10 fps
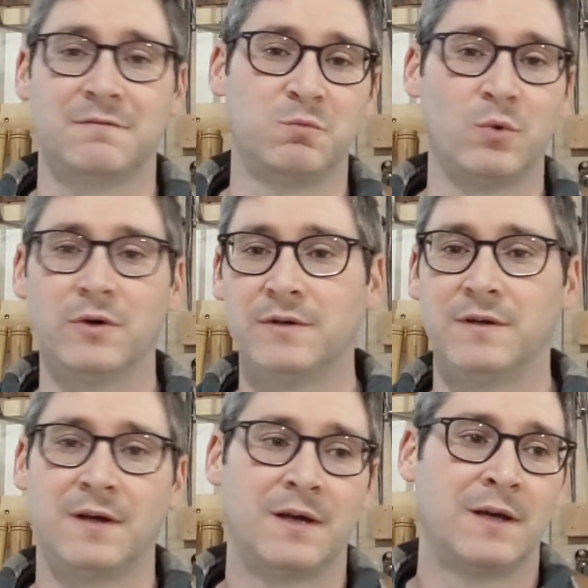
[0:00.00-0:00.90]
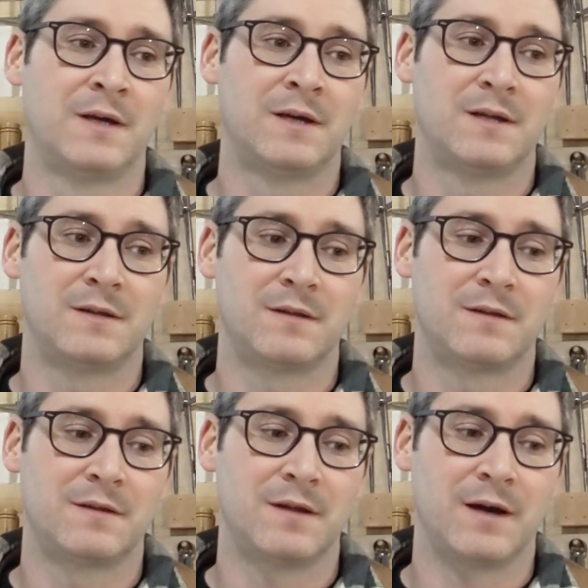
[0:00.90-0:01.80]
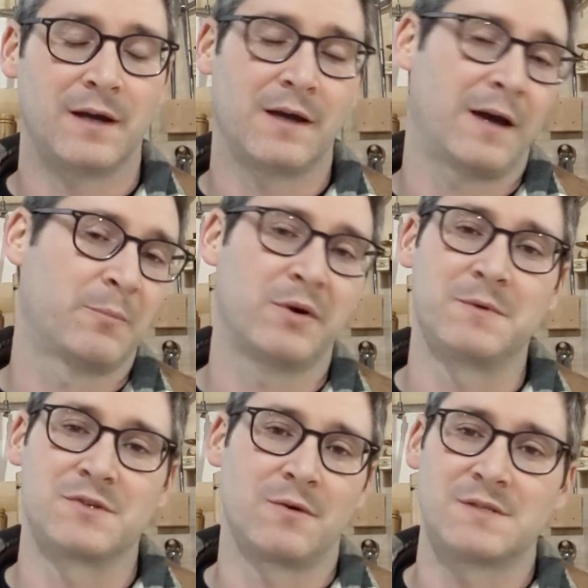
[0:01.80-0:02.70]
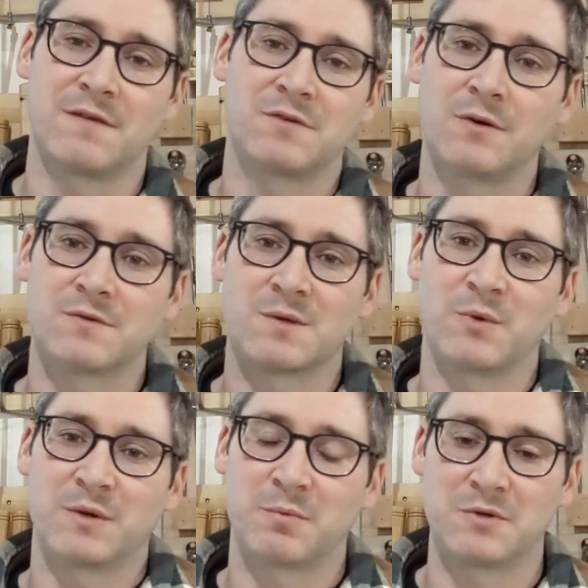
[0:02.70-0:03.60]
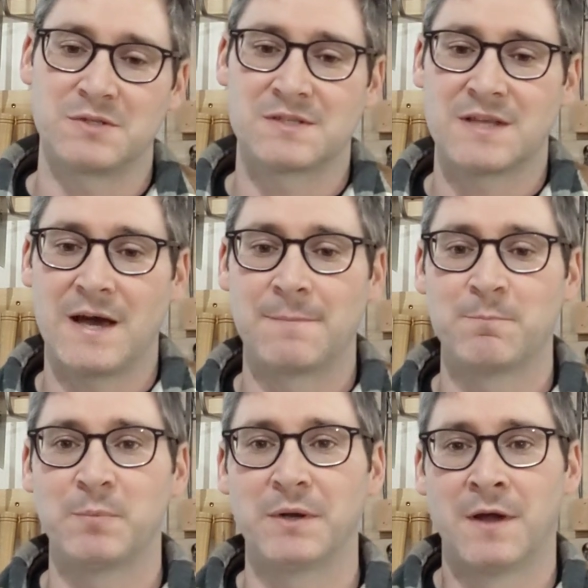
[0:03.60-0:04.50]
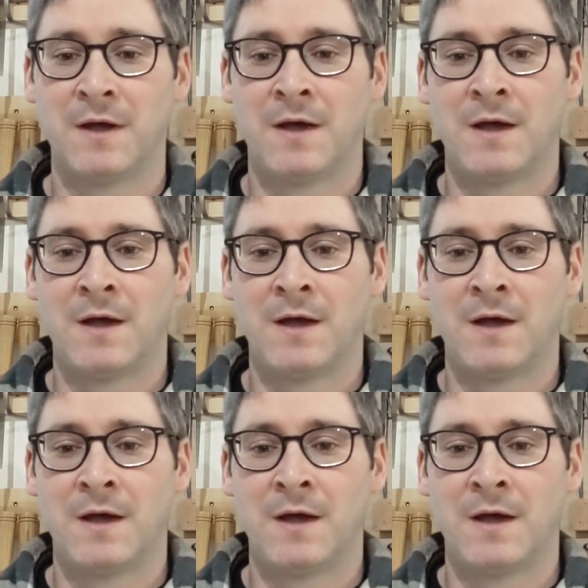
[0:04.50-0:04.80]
of wood, I pretty much always have to go somewhere to purchase that. But